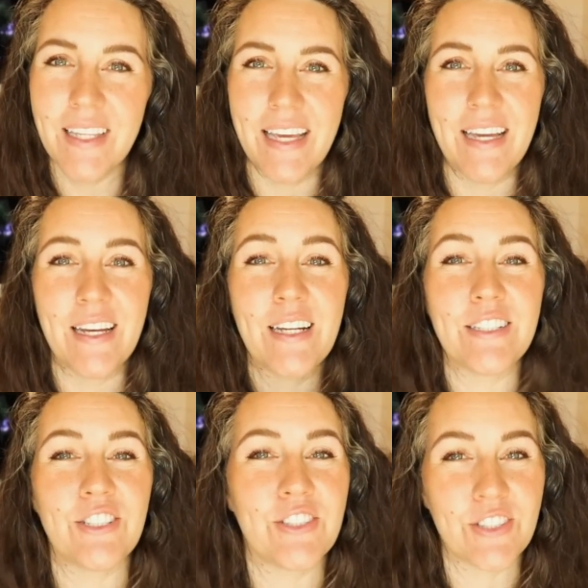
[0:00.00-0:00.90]
And I
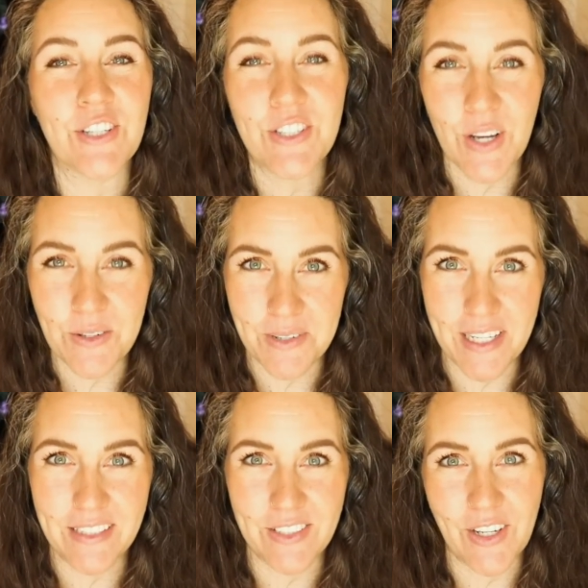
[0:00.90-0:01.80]
just could not
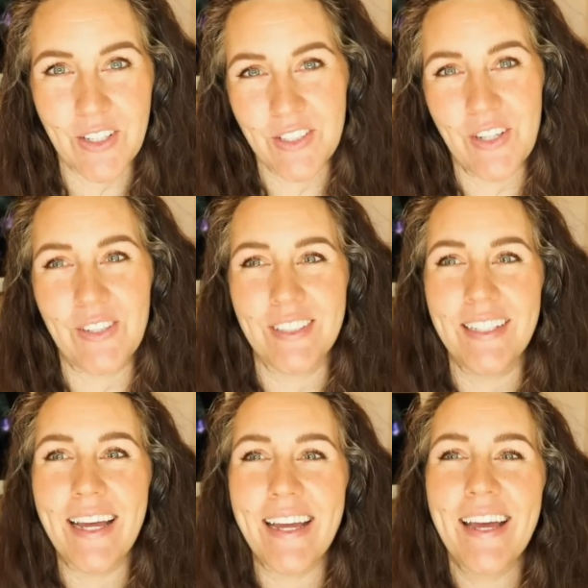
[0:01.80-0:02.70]
wait to talk to y'all
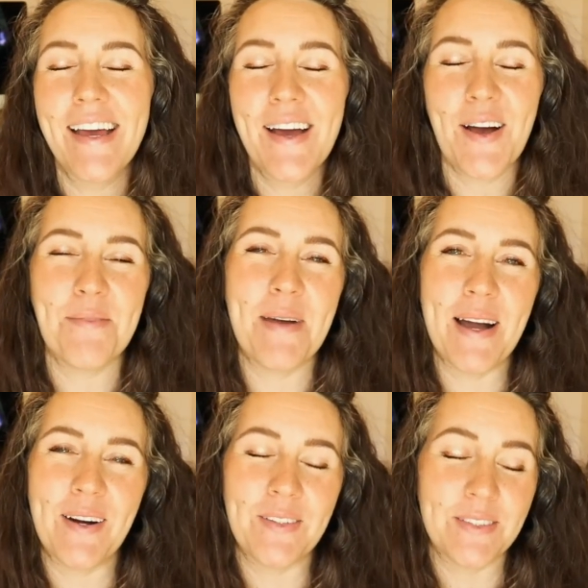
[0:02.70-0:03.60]
today
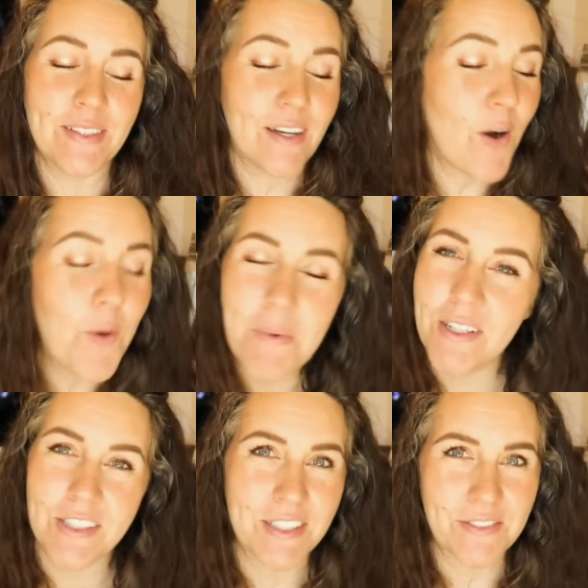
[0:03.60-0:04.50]
about a whole
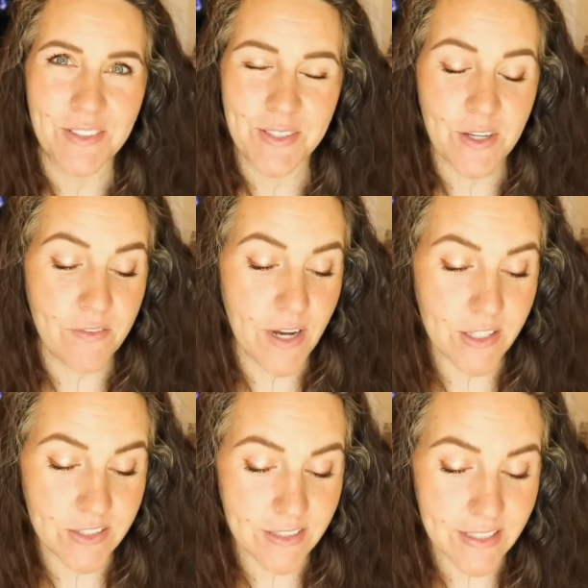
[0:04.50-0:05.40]
bunch of different stuff
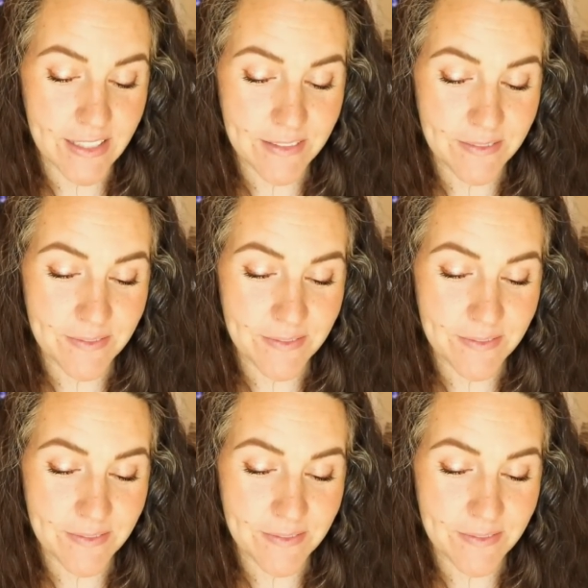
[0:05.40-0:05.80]
actually.